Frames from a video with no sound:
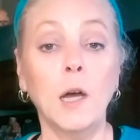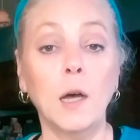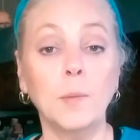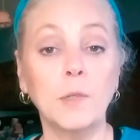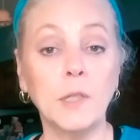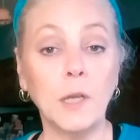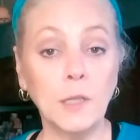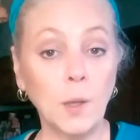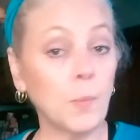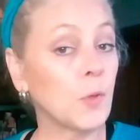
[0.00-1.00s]
slice
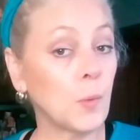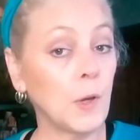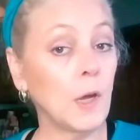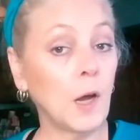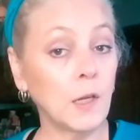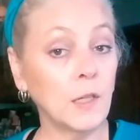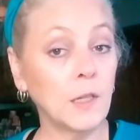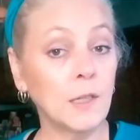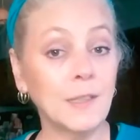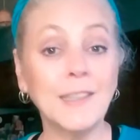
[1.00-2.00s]
up 3
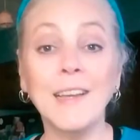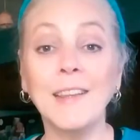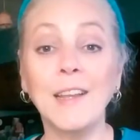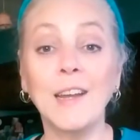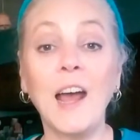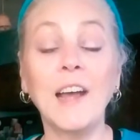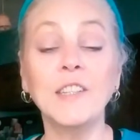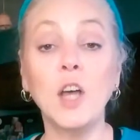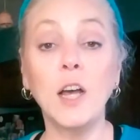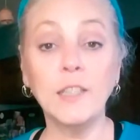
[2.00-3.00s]
onions, and then I
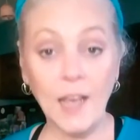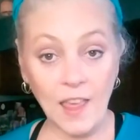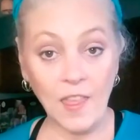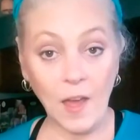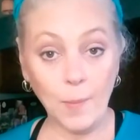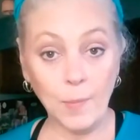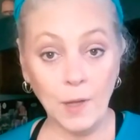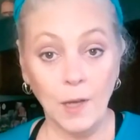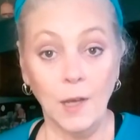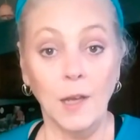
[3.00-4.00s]
saute them.
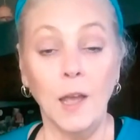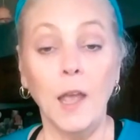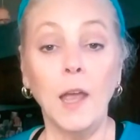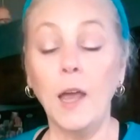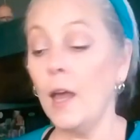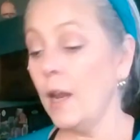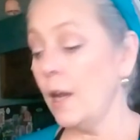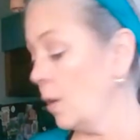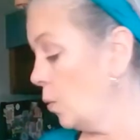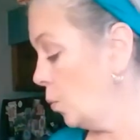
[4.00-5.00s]
And
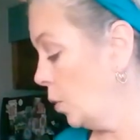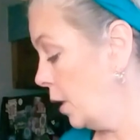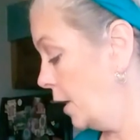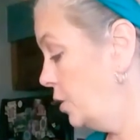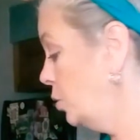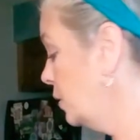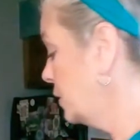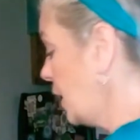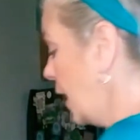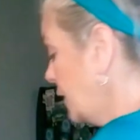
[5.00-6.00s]
what I do is
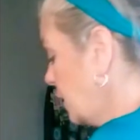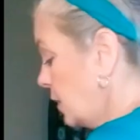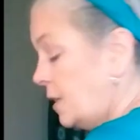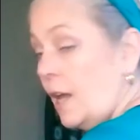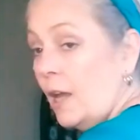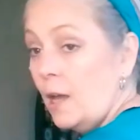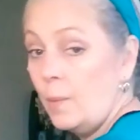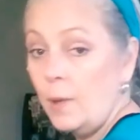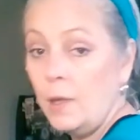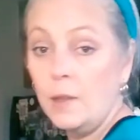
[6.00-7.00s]
I saute them
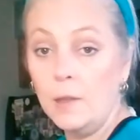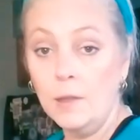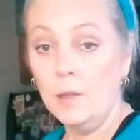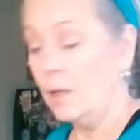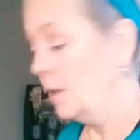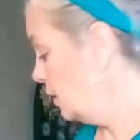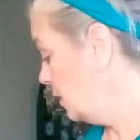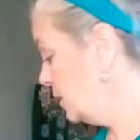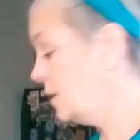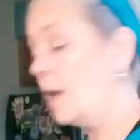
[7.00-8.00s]
in the
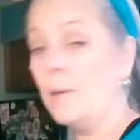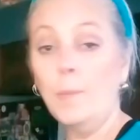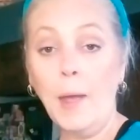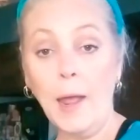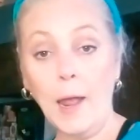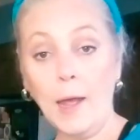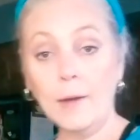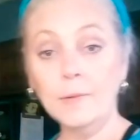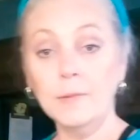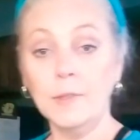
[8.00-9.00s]
same pan.
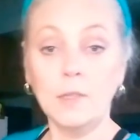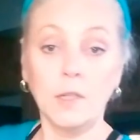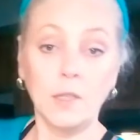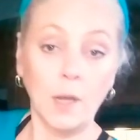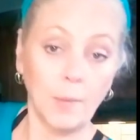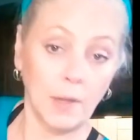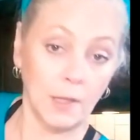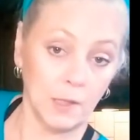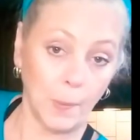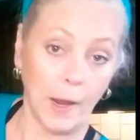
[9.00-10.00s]
I saute them in this
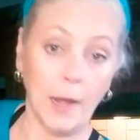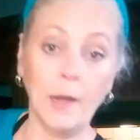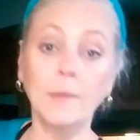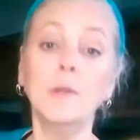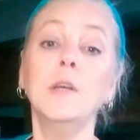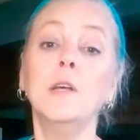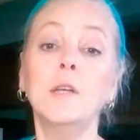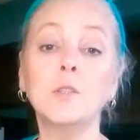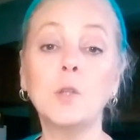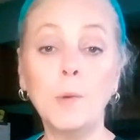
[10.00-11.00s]
pan.
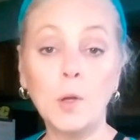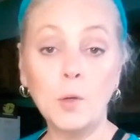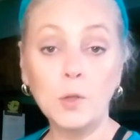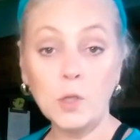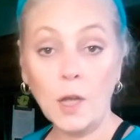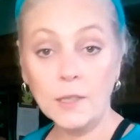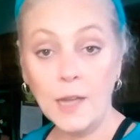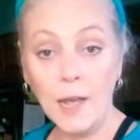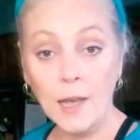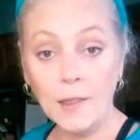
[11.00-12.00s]
So I'm going to go
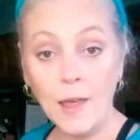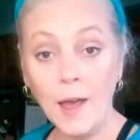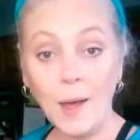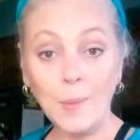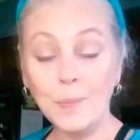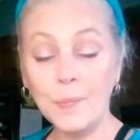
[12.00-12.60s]
saute them.